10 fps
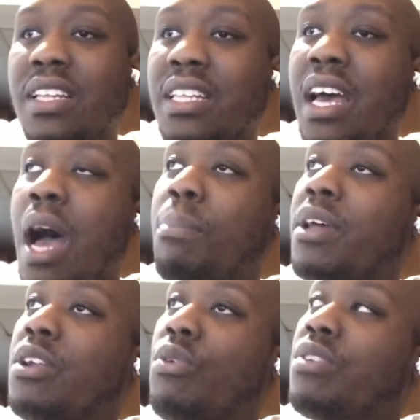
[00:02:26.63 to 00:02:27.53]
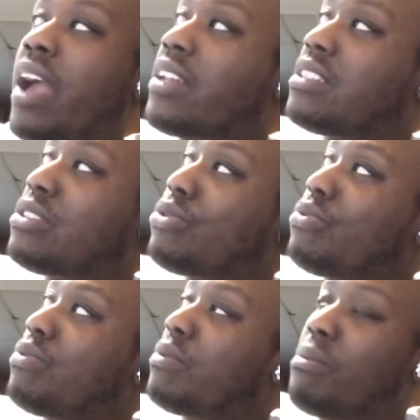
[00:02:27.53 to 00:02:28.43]
that I plan on reacting
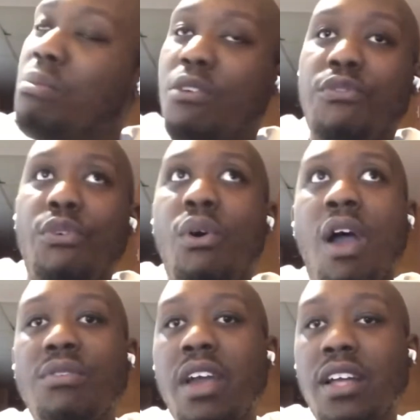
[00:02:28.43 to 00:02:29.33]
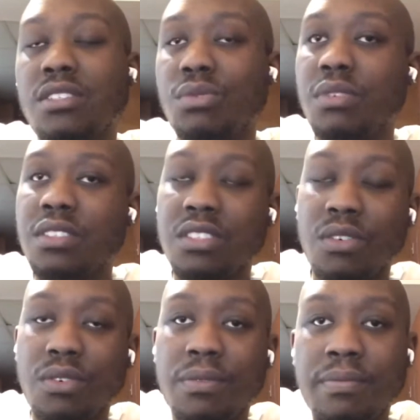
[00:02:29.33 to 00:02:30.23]
to before I react to it.
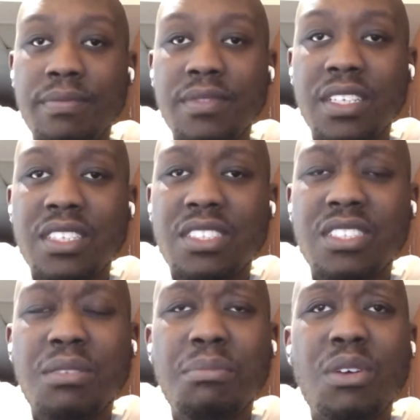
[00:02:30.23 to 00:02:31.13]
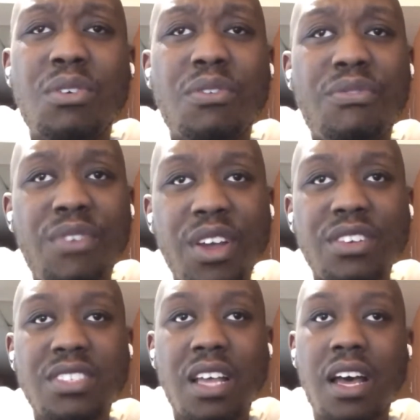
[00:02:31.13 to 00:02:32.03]
So just to be on the
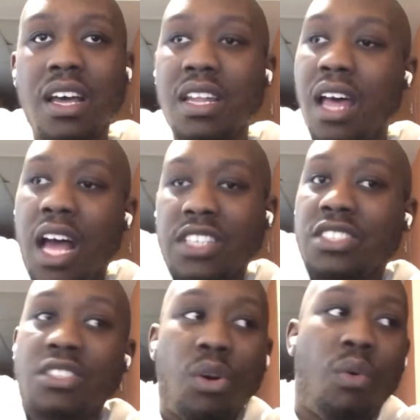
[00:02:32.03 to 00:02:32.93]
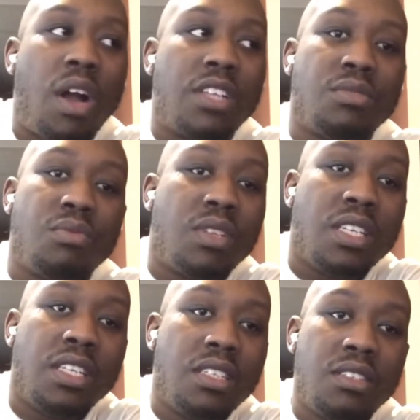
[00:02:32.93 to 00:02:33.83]
fair side, I just don't watch him when
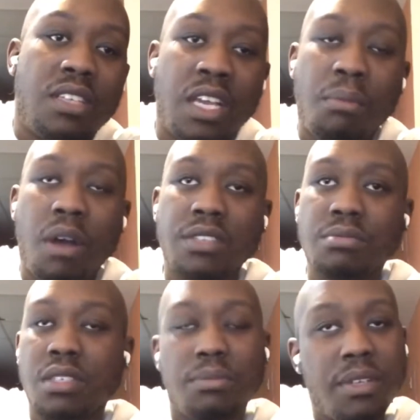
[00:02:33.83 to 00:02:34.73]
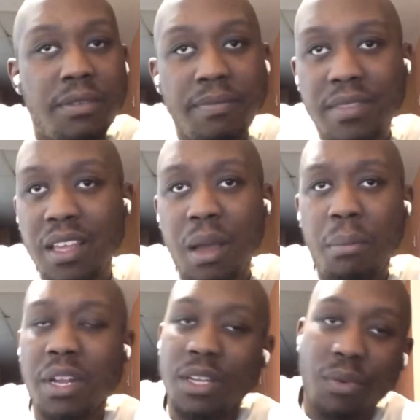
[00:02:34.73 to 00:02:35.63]
he inboxed them to me.
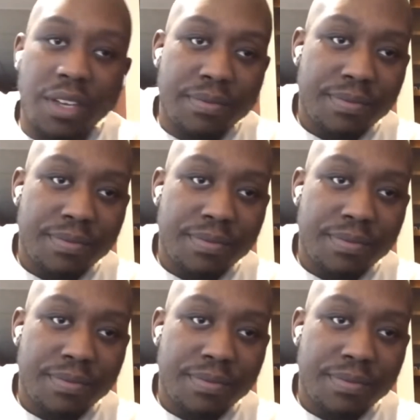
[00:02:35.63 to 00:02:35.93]
But anyway,